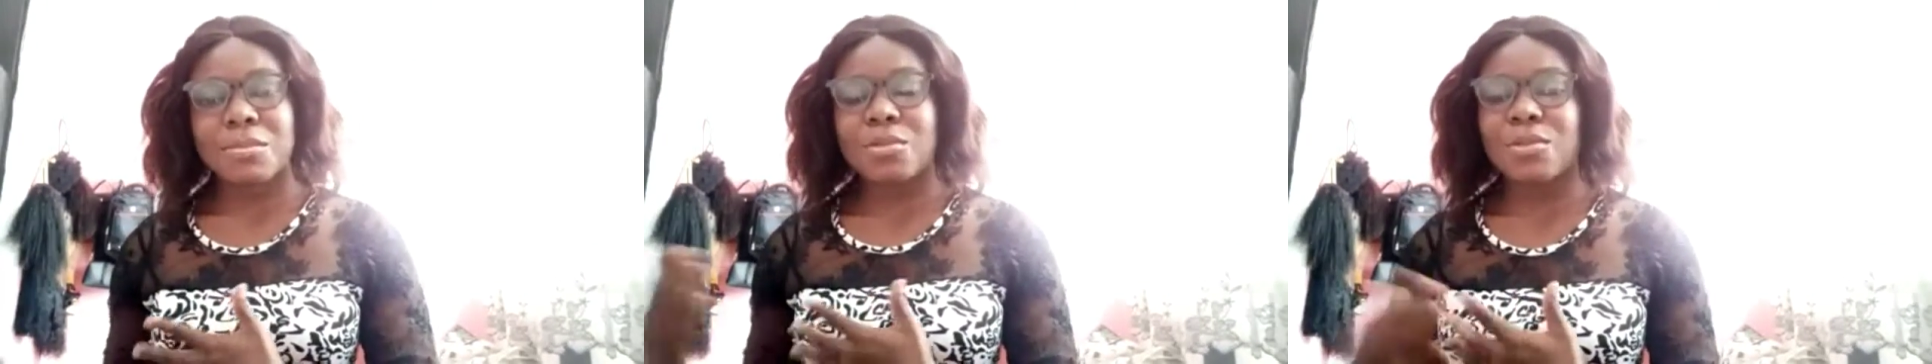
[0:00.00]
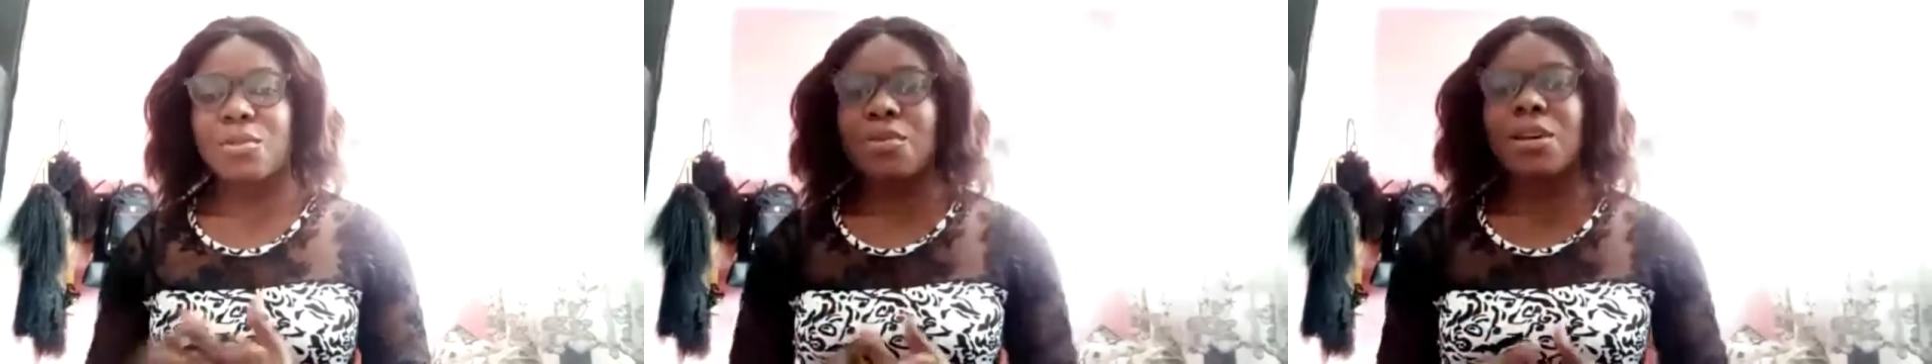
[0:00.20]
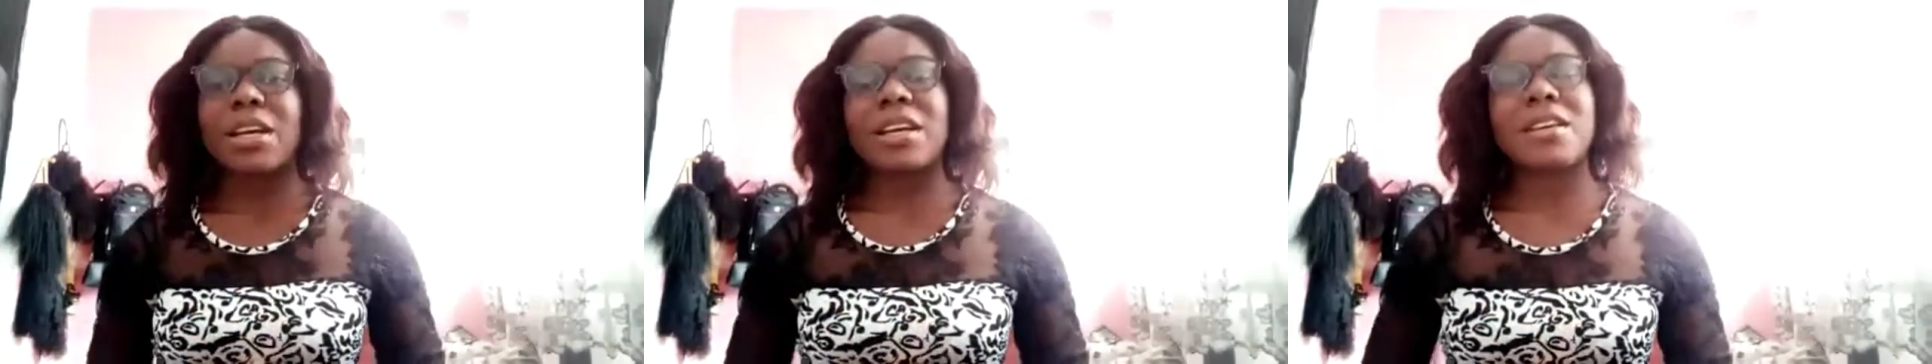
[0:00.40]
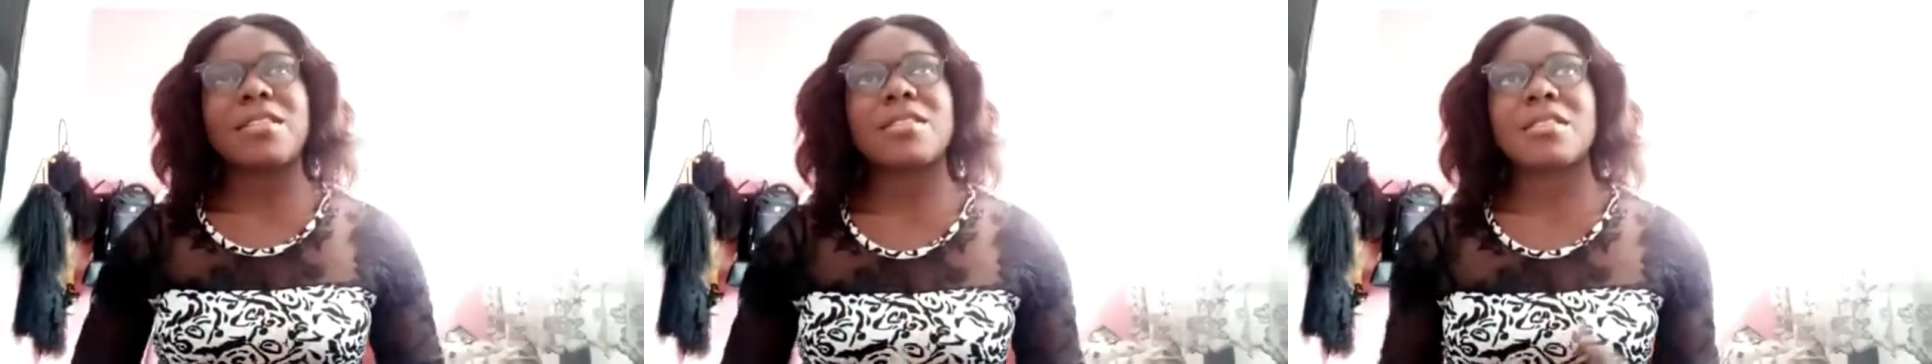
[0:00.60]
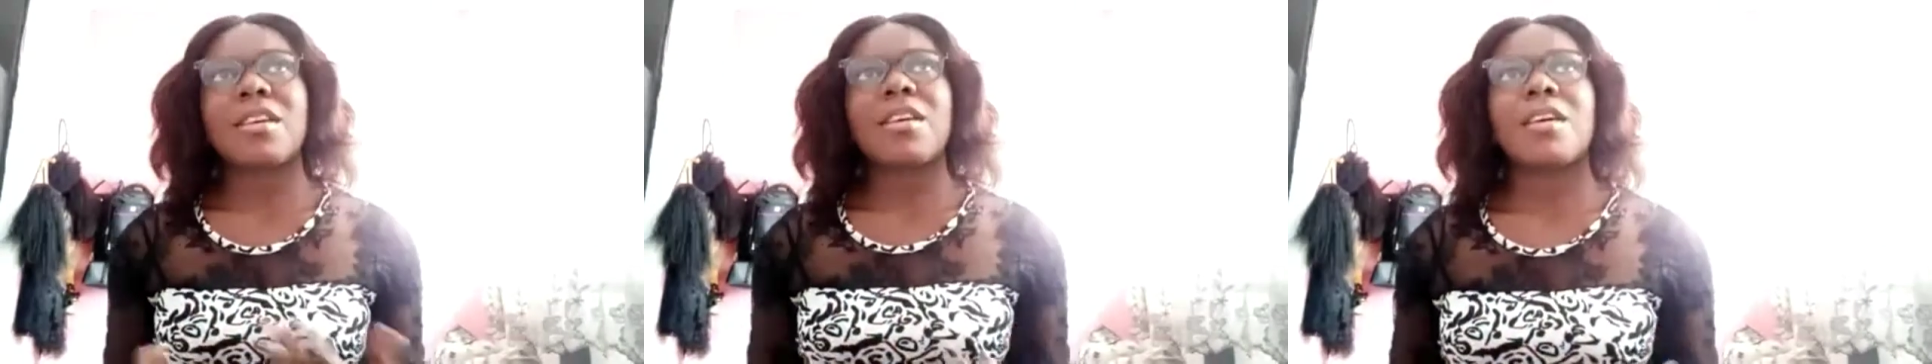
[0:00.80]
So I
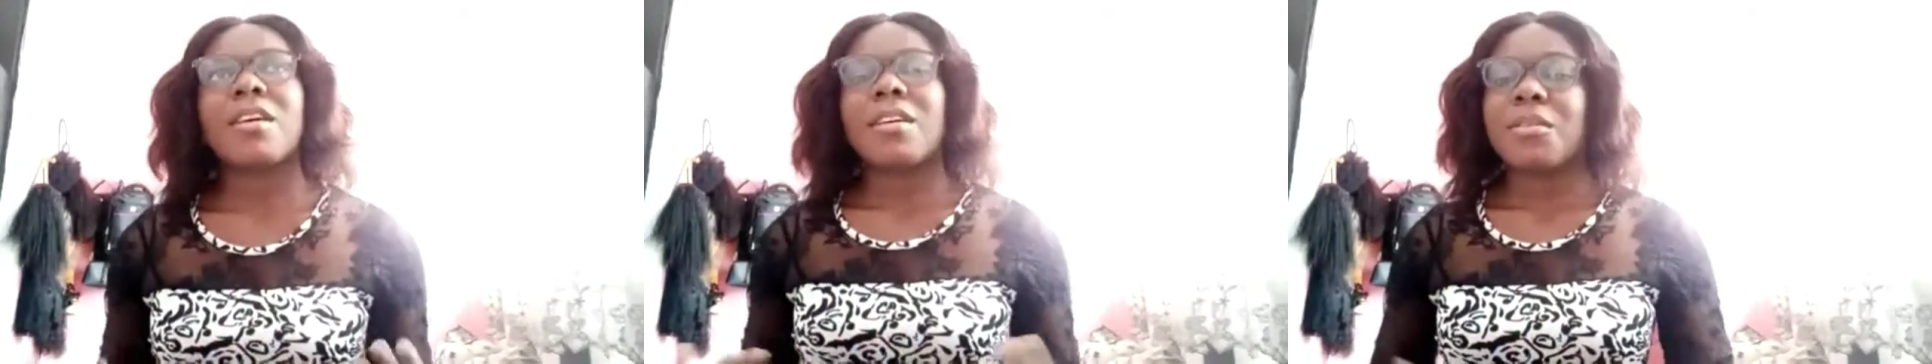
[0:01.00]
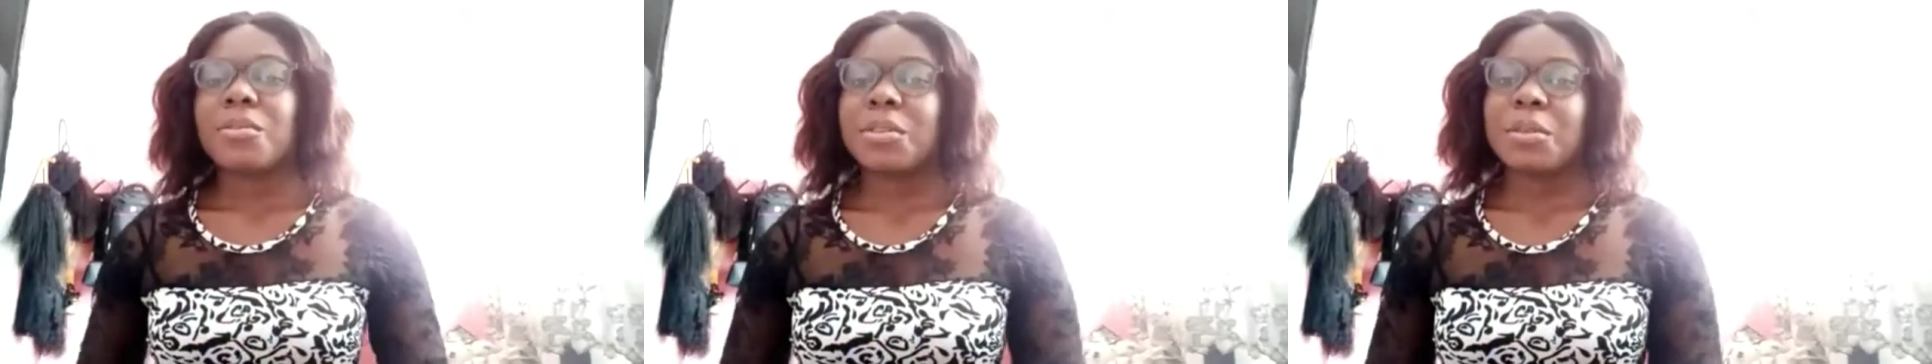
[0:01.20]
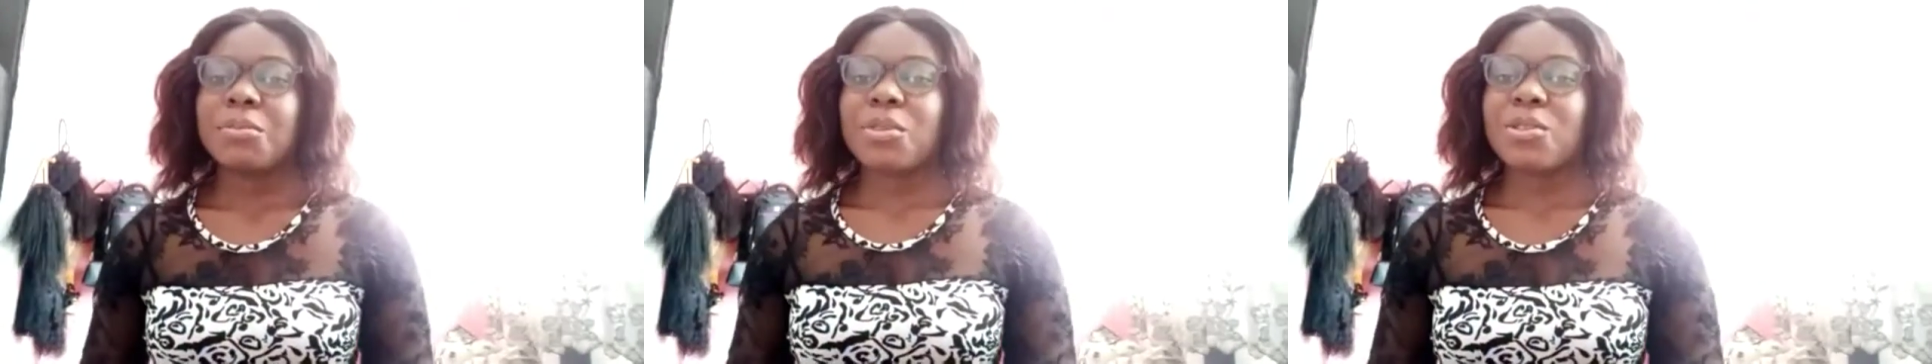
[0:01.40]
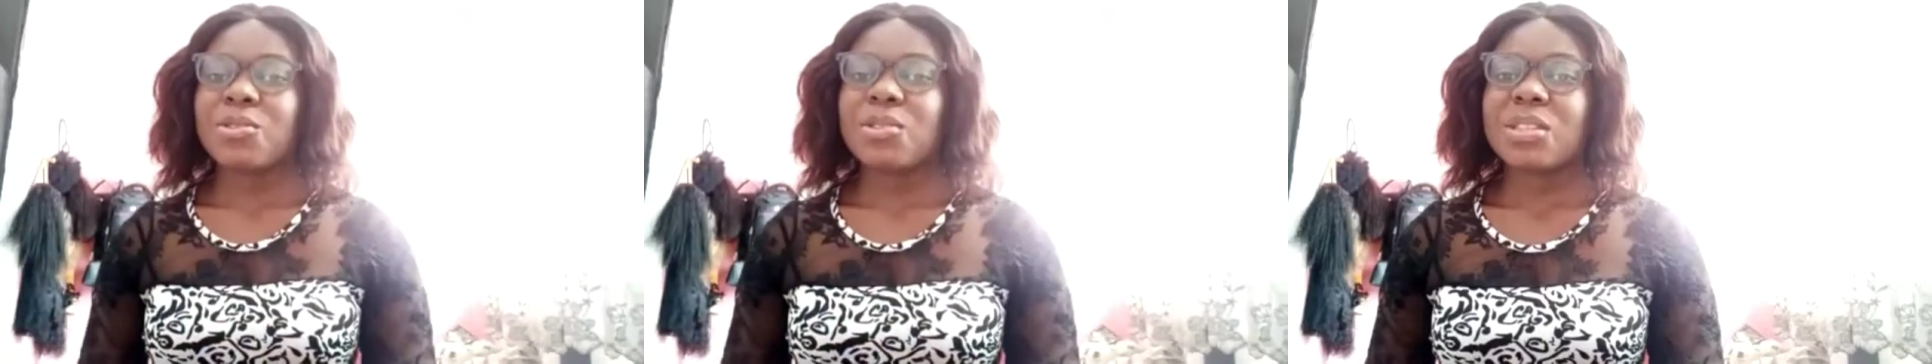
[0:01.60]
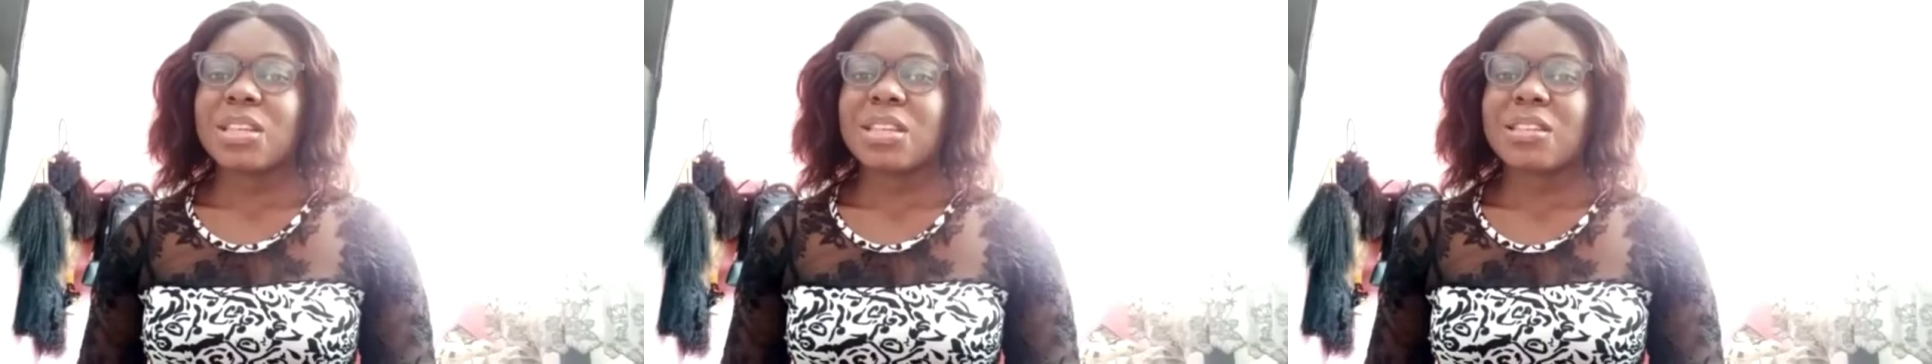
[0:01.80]
guess what I'm trying to
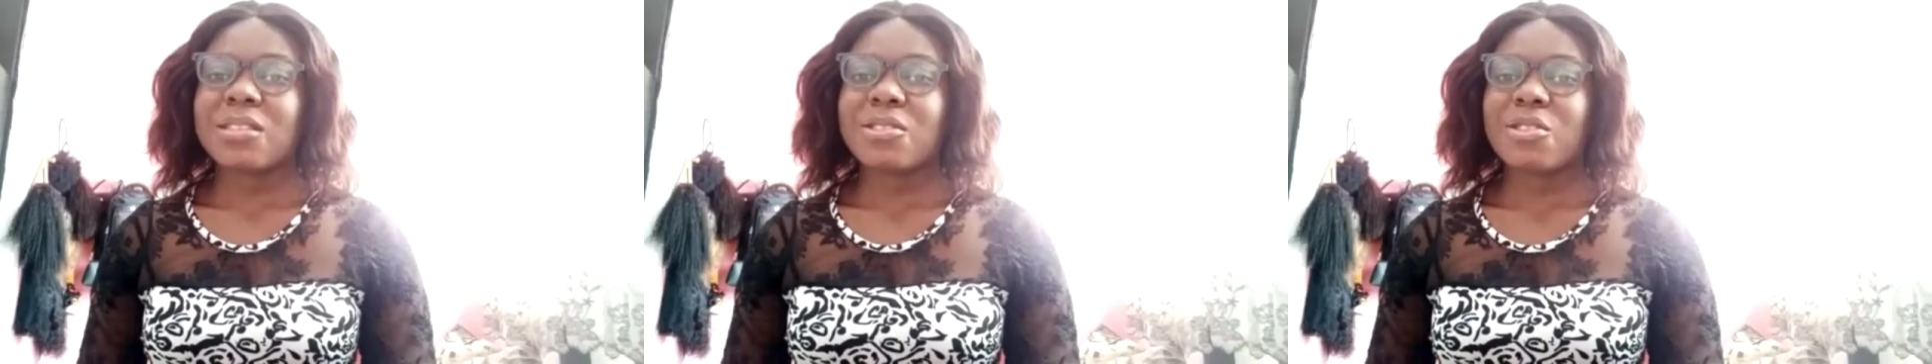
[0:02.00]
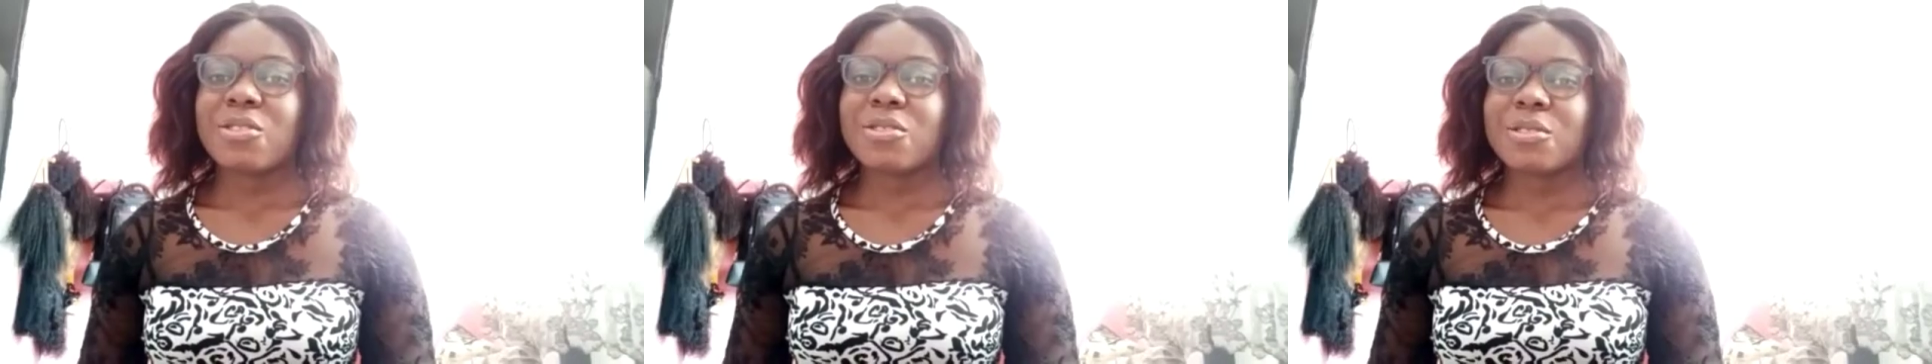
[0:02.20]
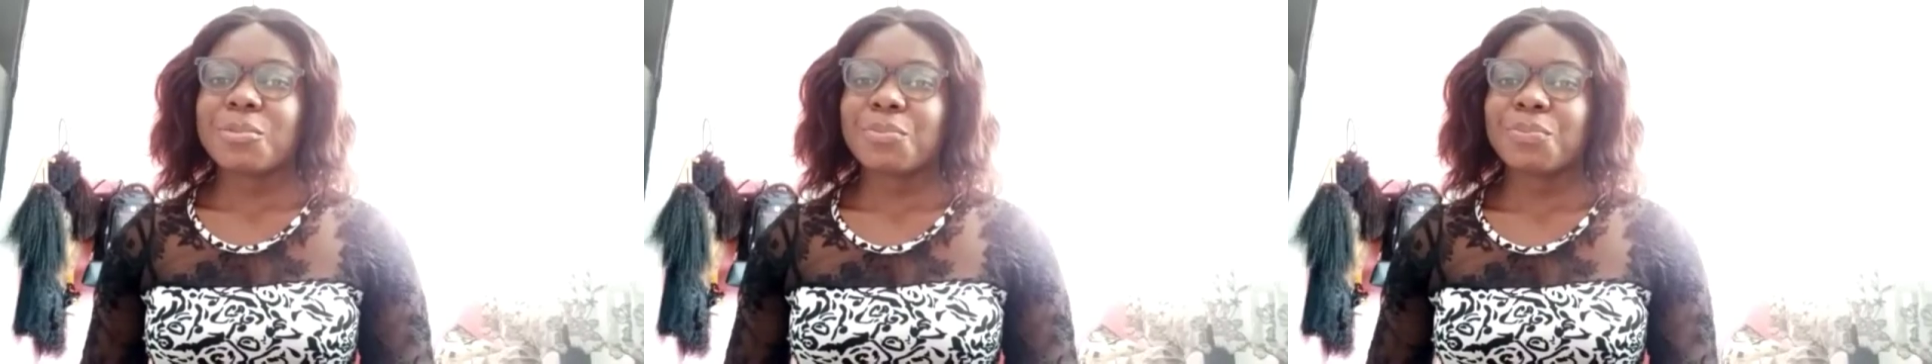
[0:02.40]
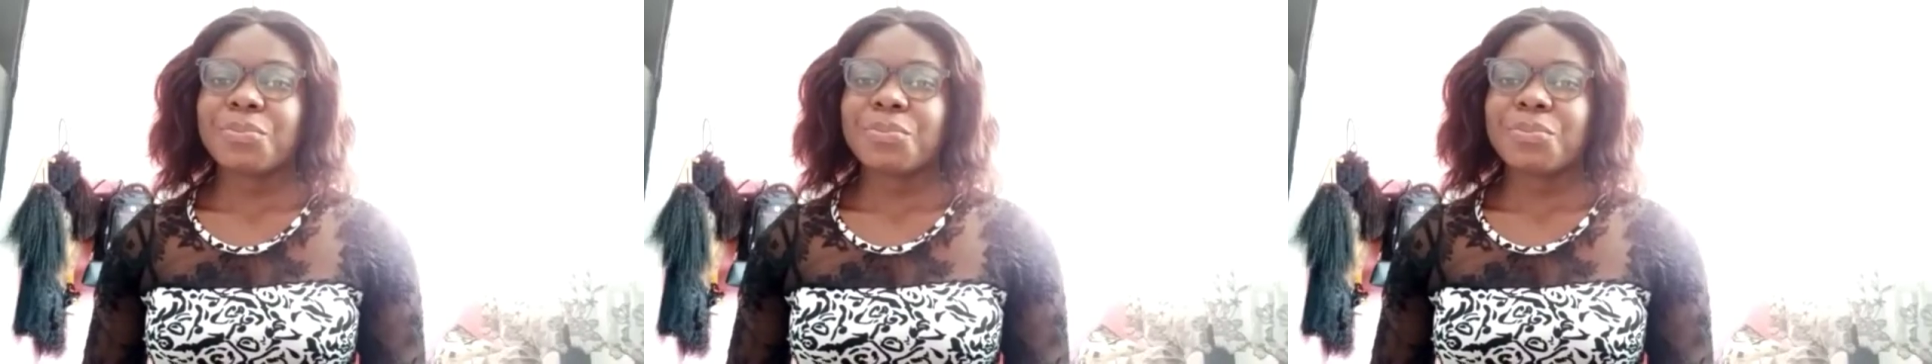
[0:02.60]
say is just